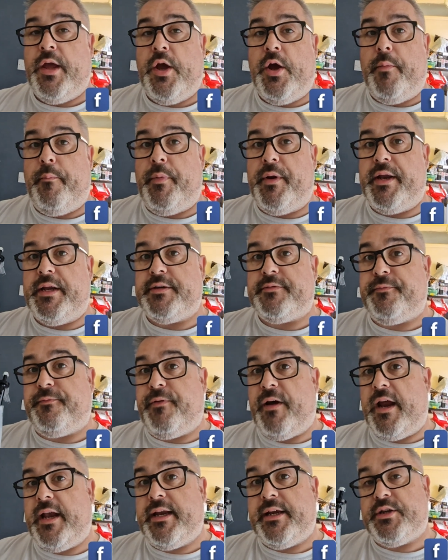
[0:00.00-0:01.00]
but it's
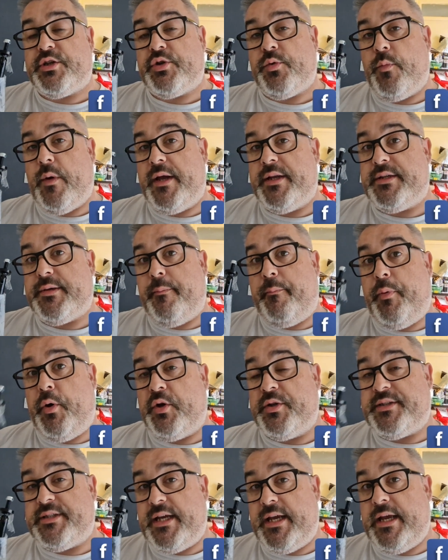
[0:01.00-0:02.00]
finding somewhere to
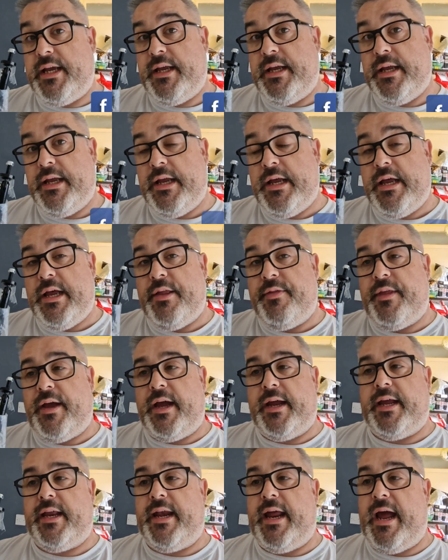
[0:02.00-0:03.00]
put it that I
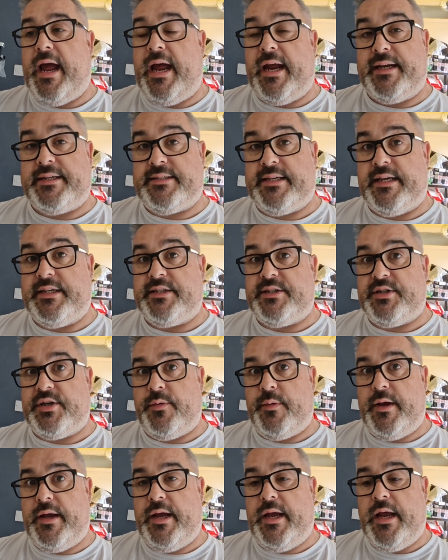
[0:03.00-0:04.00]
can access to
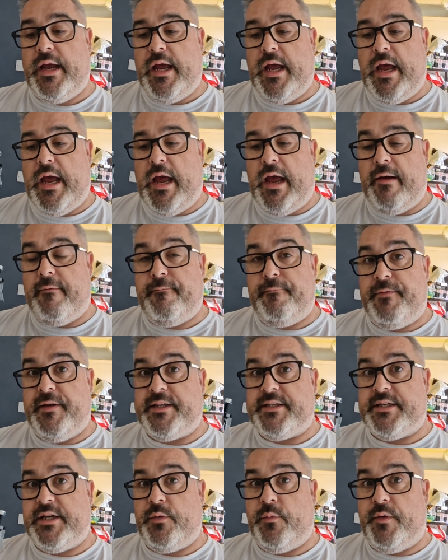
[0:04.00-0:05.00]
it and
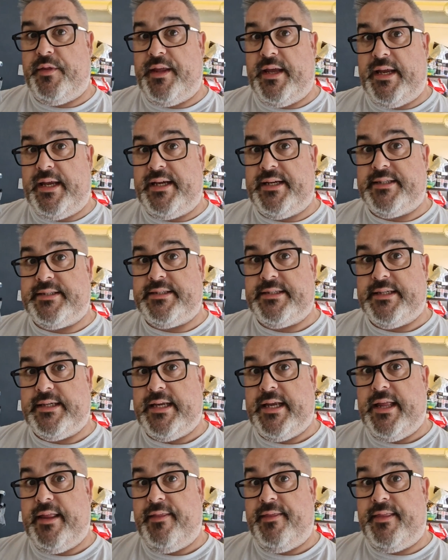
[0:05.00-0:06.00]
fit it with ease.
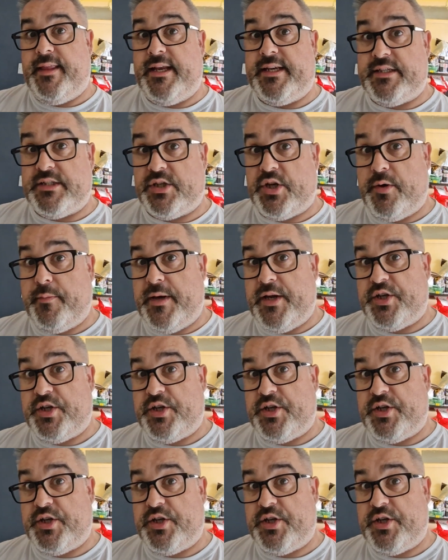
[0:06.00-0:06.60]
This is going to be a